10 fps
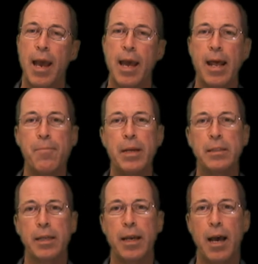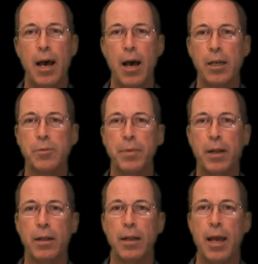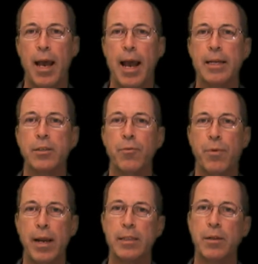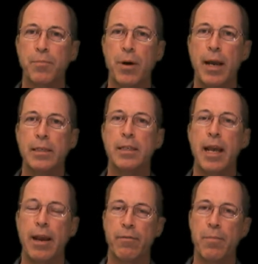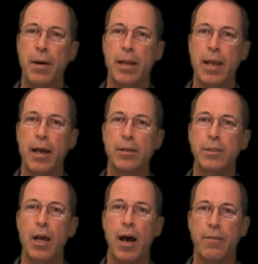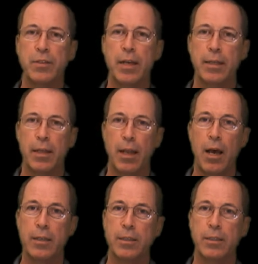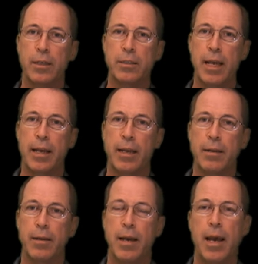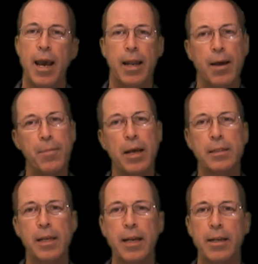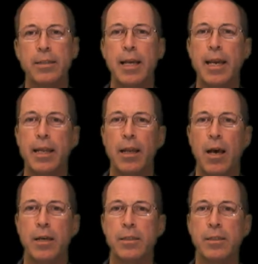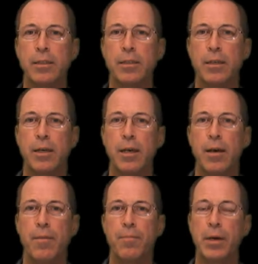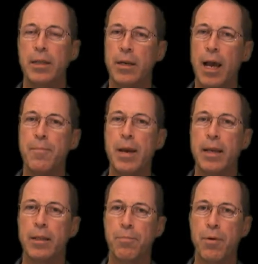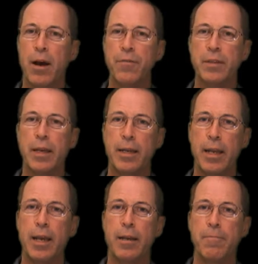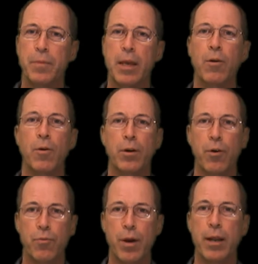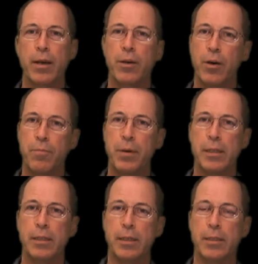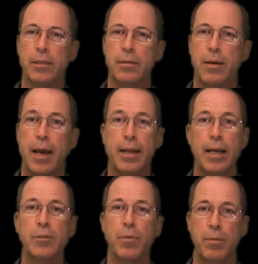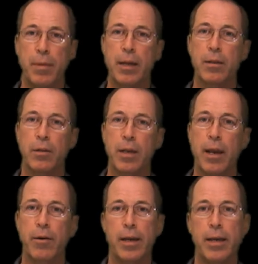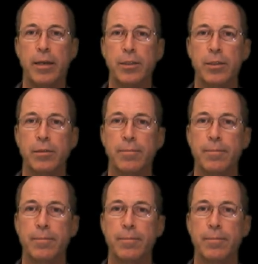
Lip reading: And that means the hospital has to raise the price to everybody else to offset the losses they're taking. And I'm not saying they're taking losses, but they're not making the profit they need in order to run a good business. And that's what medical care is.